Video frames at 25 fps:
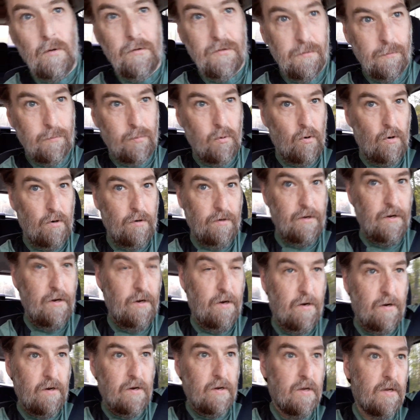important here.
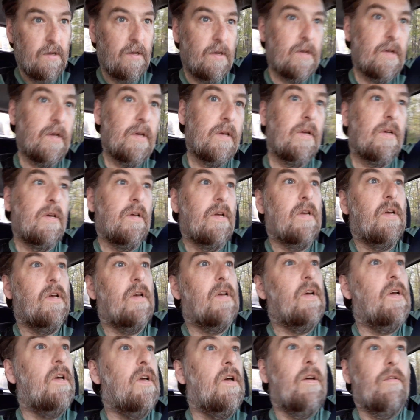
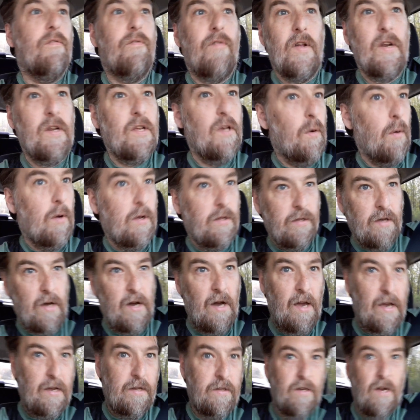Videoing the
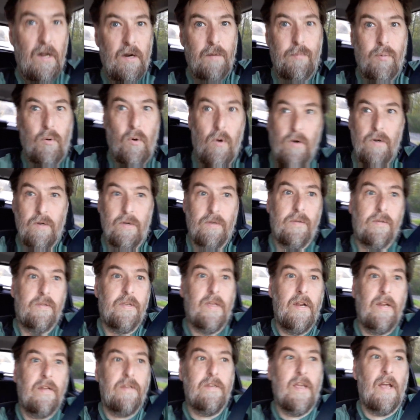hike, not important.
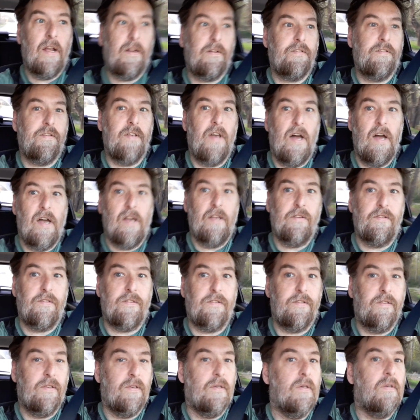Getting the exercise,
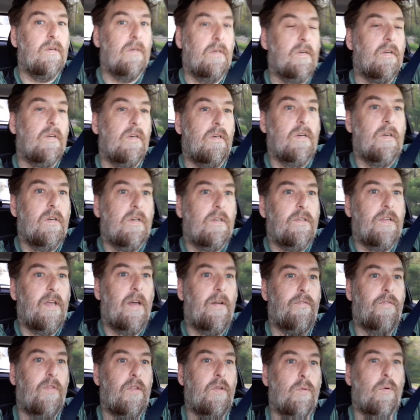
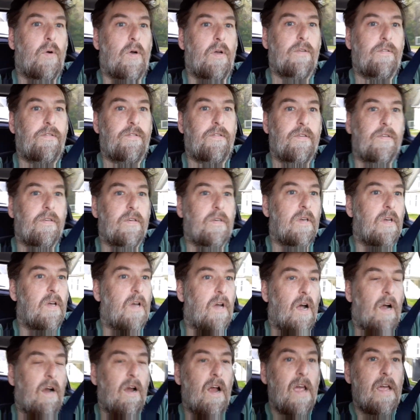definitely was.
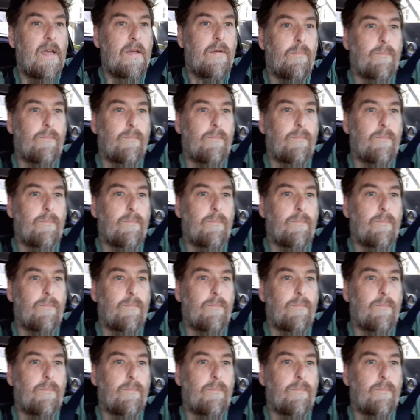Alright.